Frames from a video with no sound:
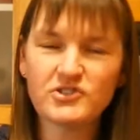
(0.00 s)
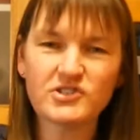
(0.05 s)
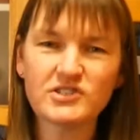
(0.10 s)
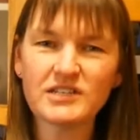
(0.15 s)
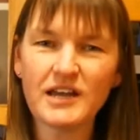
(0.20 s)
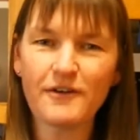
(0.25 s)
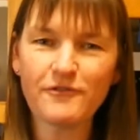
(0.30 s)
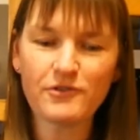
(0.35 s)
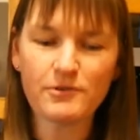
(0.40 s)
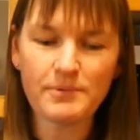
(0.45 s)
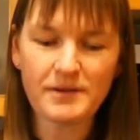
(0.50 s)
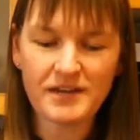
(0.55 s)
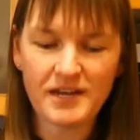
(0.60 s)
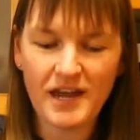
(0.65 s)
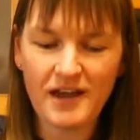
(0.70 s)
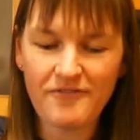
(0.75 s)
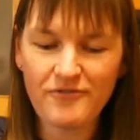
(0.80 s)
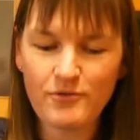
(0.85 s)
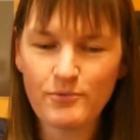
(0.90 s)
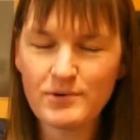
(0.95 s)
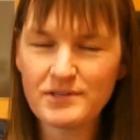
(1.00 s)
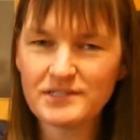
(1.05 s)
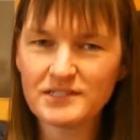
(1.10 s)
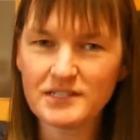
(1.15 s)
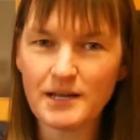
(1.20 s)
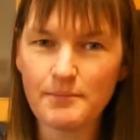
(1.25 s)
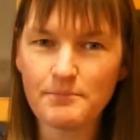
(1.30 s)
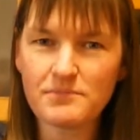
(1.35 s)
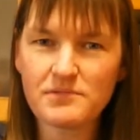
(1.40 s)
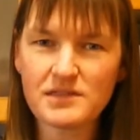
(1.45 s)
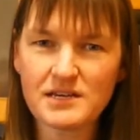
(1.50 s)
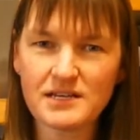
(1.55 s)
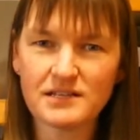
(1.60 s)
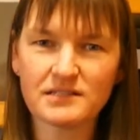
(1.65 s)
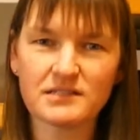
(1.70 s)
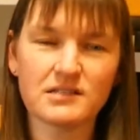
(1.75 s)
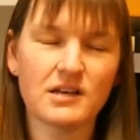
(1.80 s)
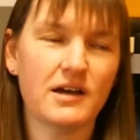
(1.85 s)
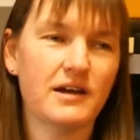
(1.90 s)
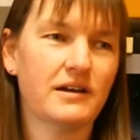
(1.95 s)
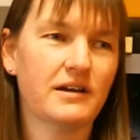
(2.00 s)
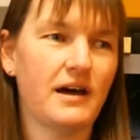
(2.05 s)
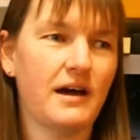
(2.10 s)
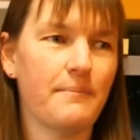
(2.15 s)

just have to be careful with some things like